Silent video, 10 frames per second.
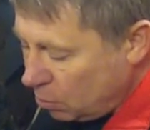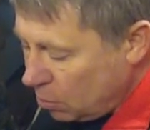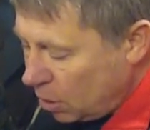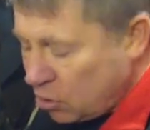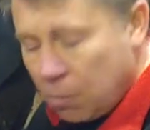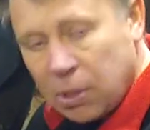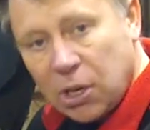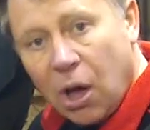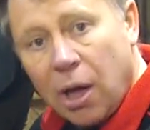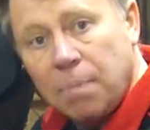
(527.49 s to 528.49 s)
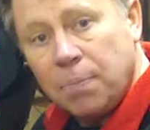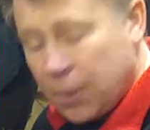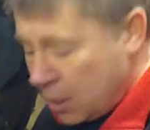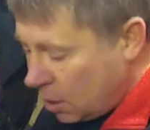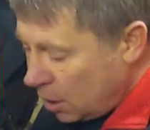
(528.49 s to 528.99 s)
I took my time,
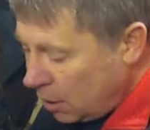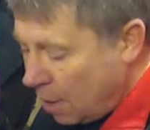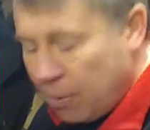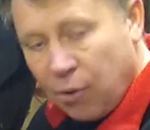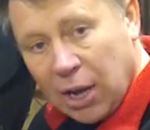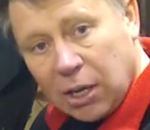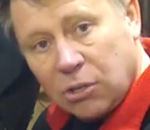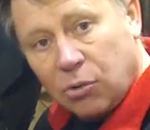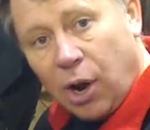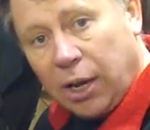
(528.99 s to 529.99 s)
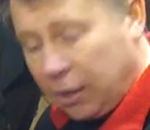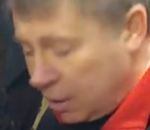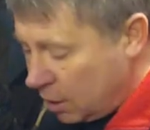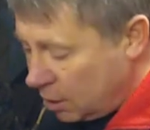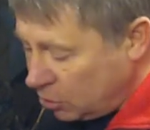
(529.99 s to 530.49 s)
I kept the radius right,
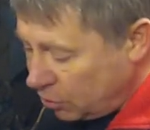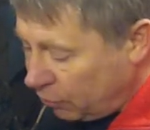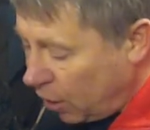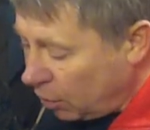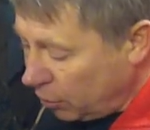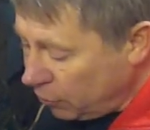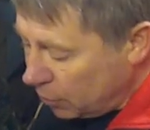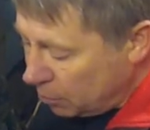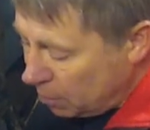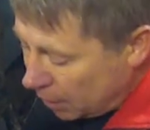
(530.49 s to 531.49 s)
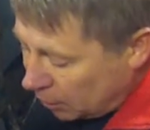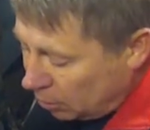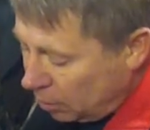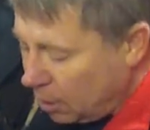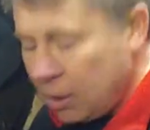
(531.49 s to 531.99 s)
and just filed off the metal,